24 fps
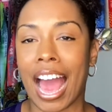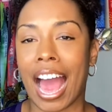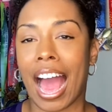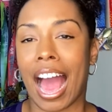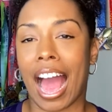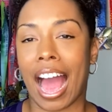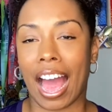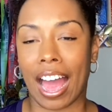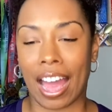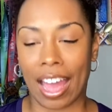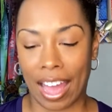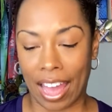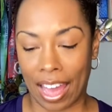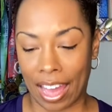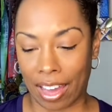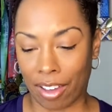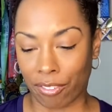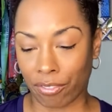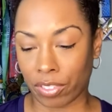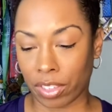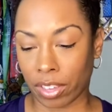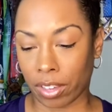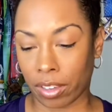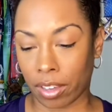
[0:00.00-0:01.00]
I
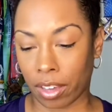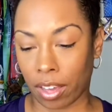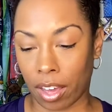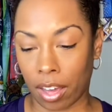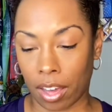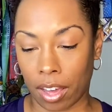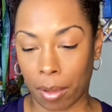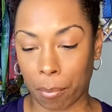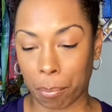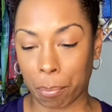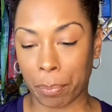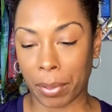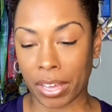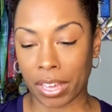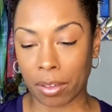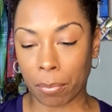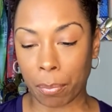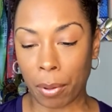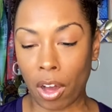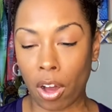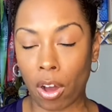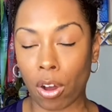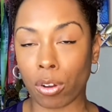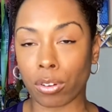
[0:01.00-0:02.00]
have the bib
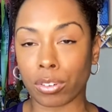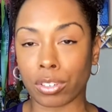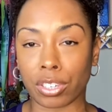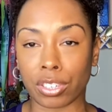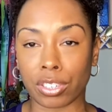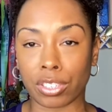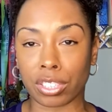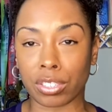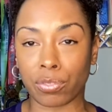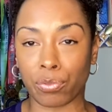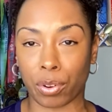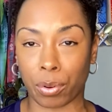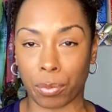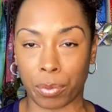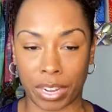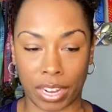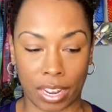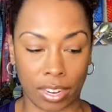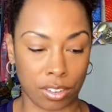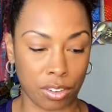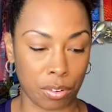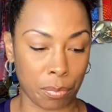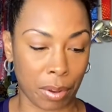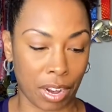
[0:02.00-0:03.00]
holders for when I
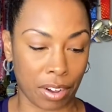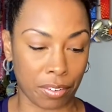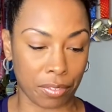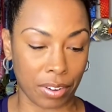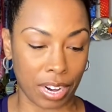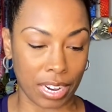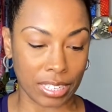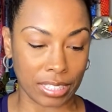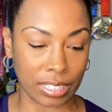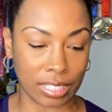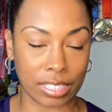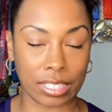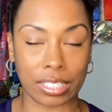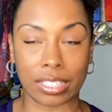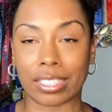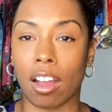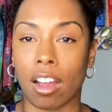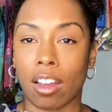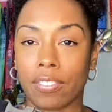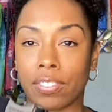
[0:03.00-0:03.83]
do my races.